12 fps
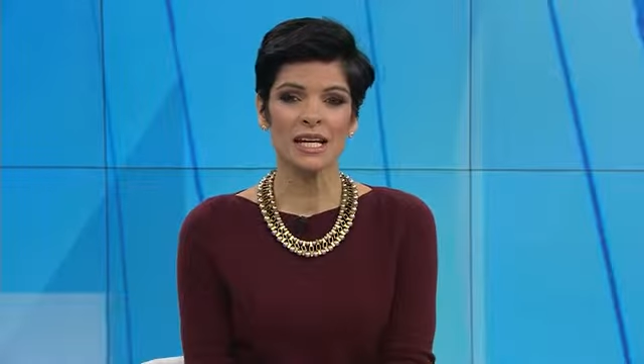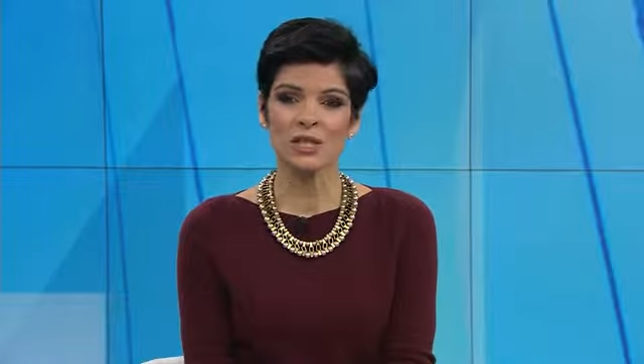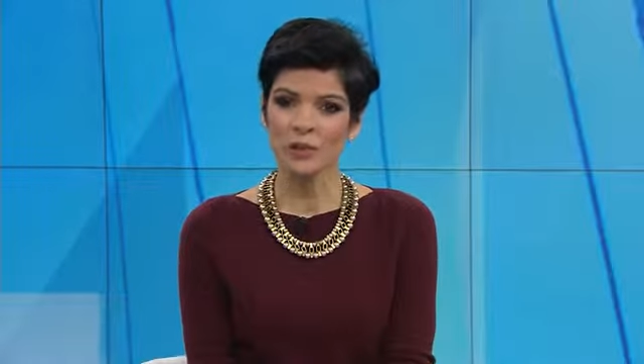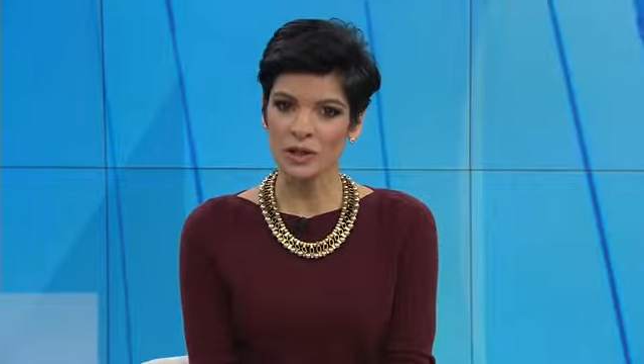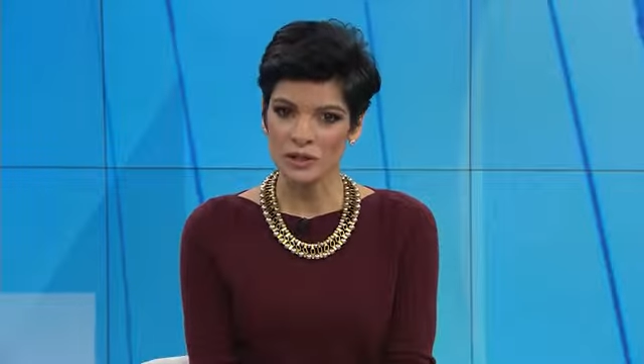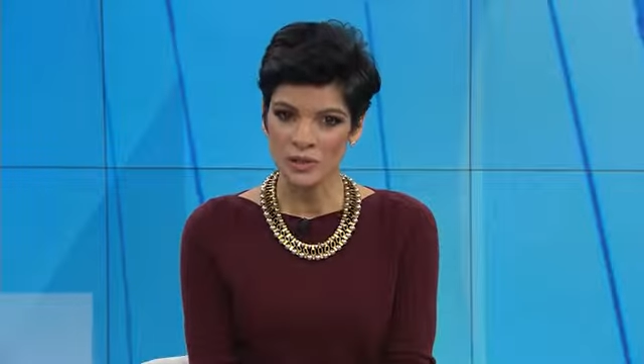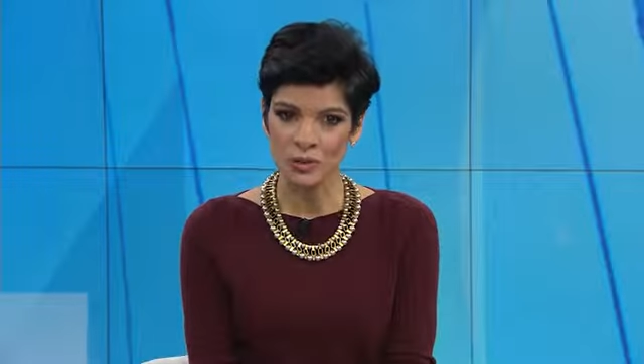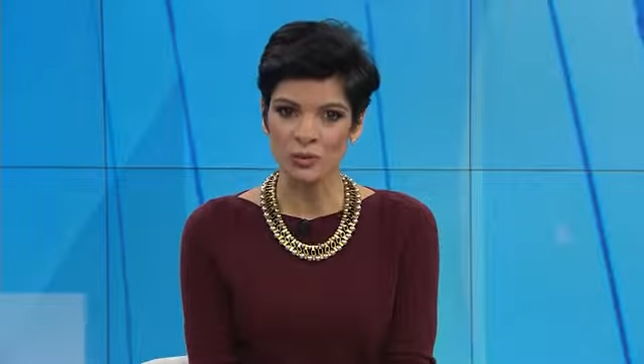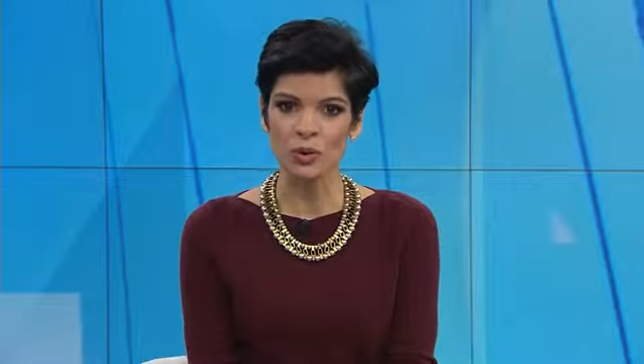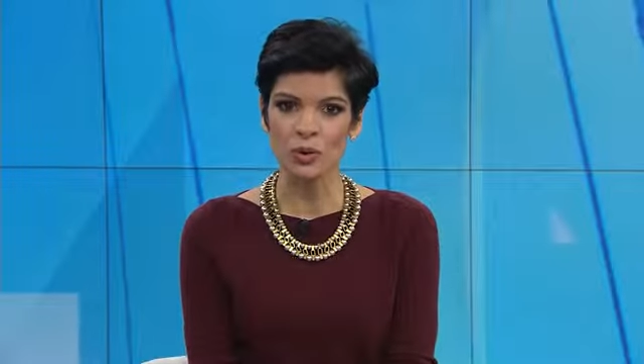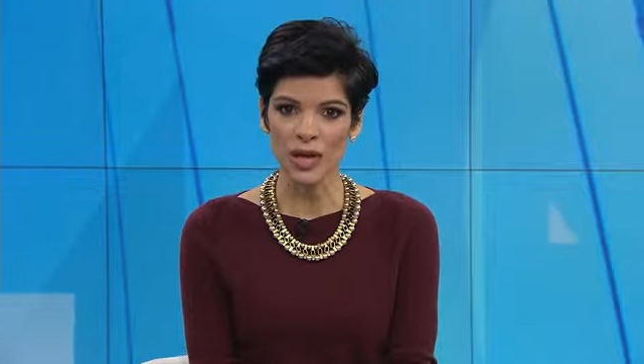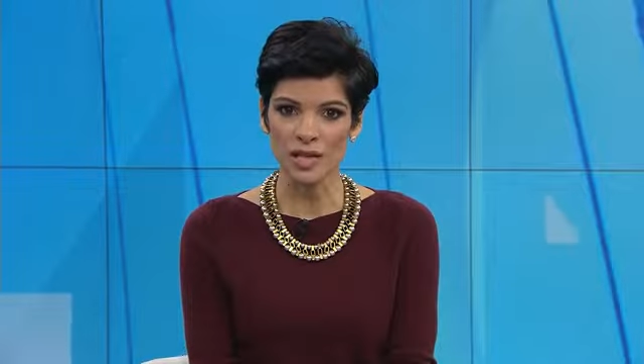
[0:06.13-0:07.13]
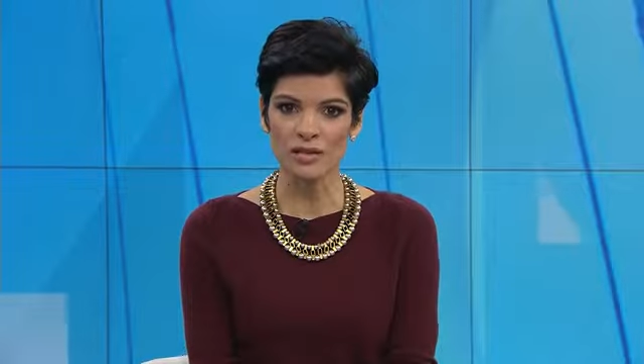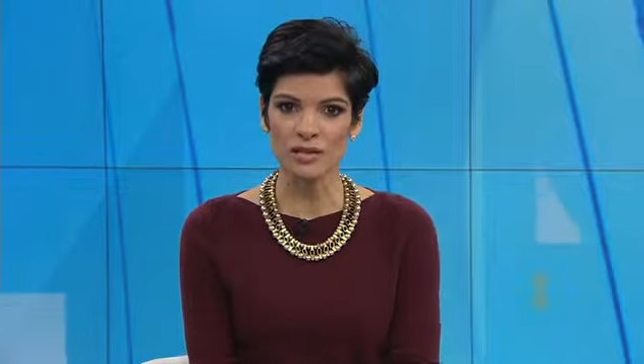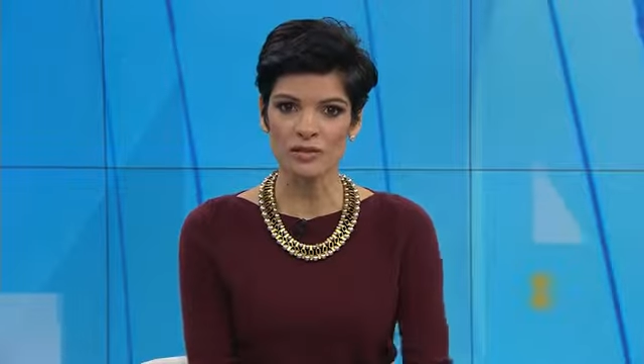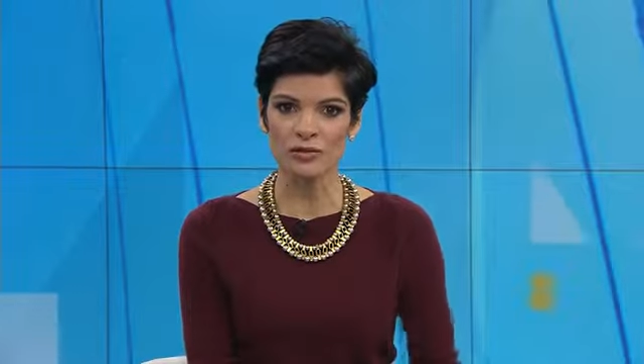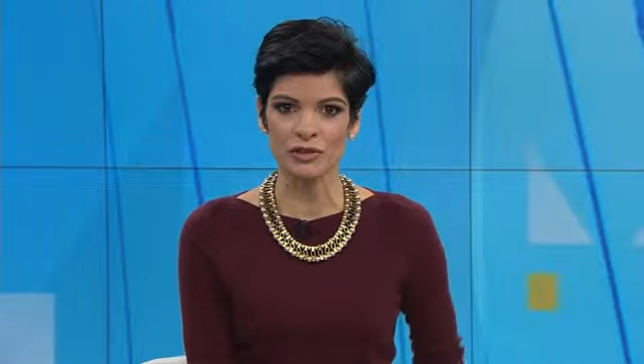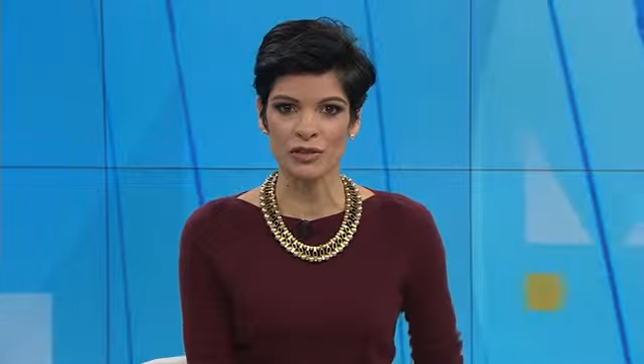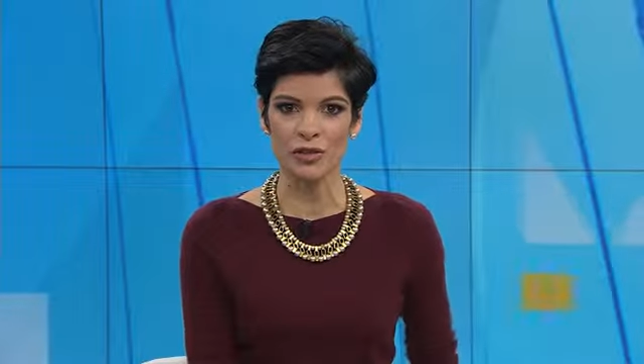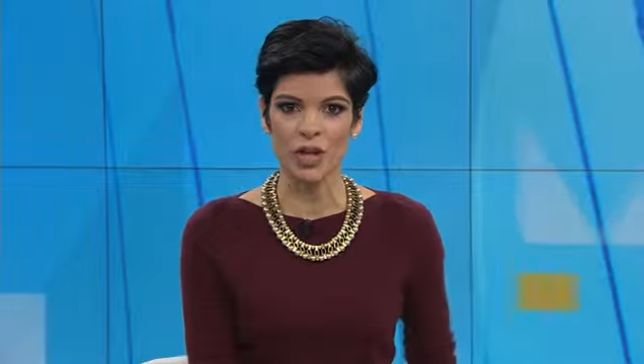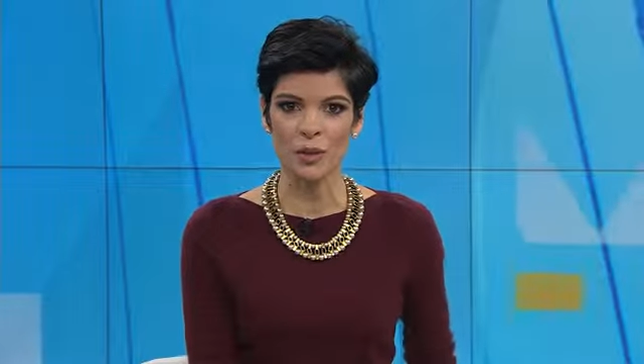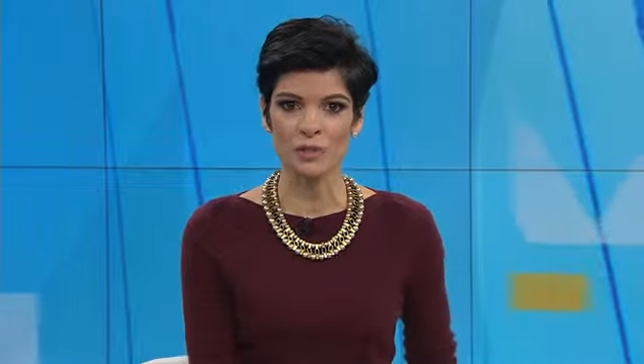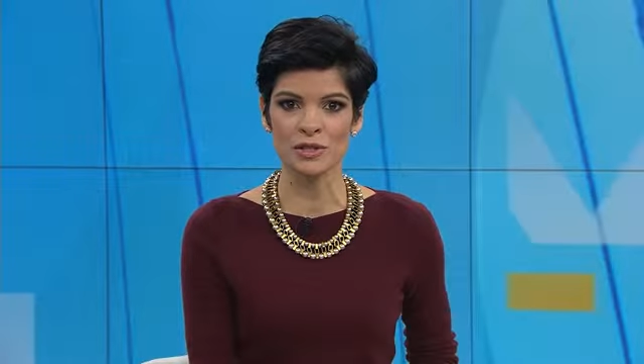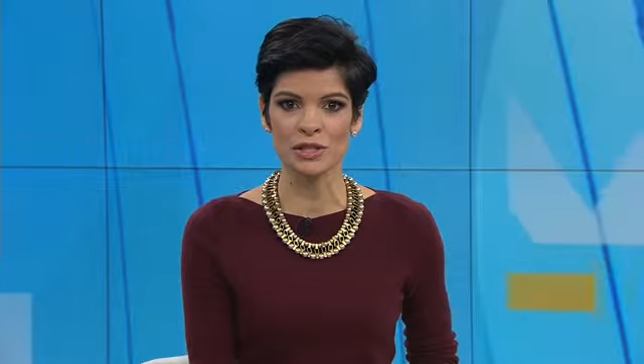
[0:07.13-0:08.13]
as well as their role as the official
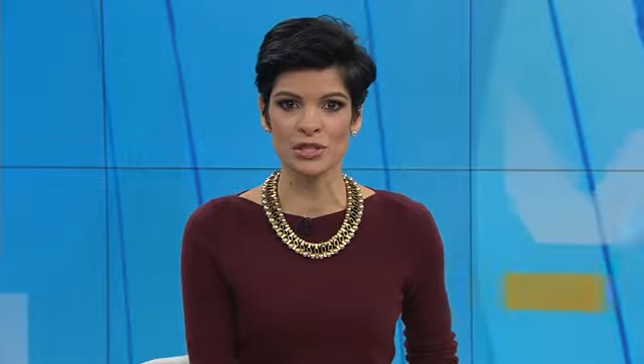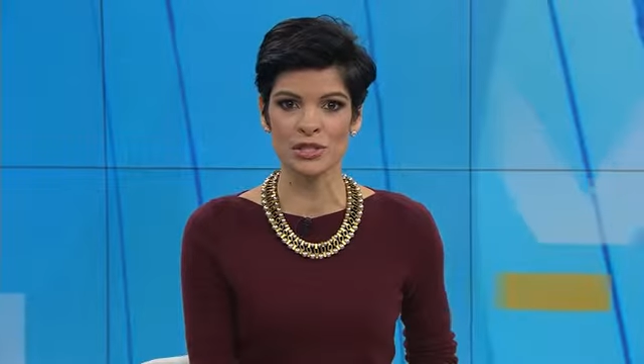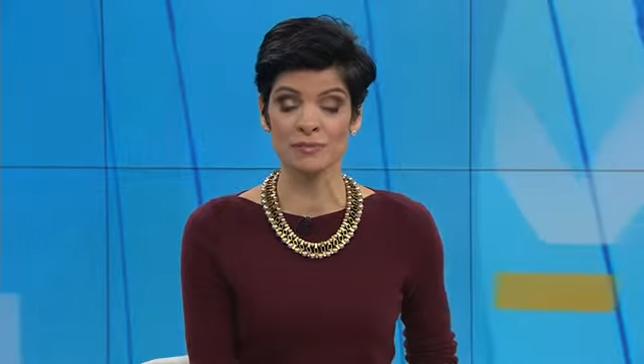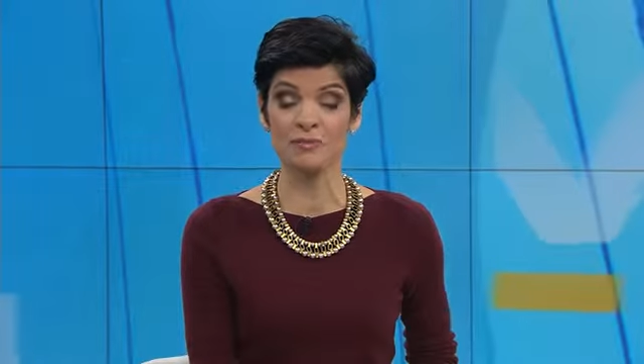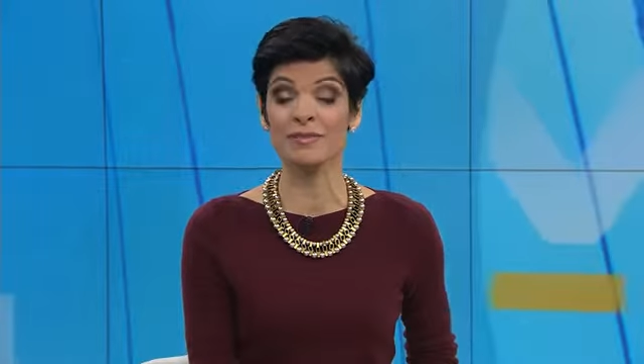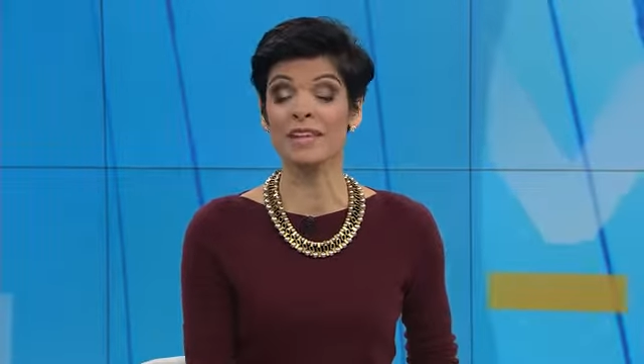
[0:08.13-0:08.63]
opposition.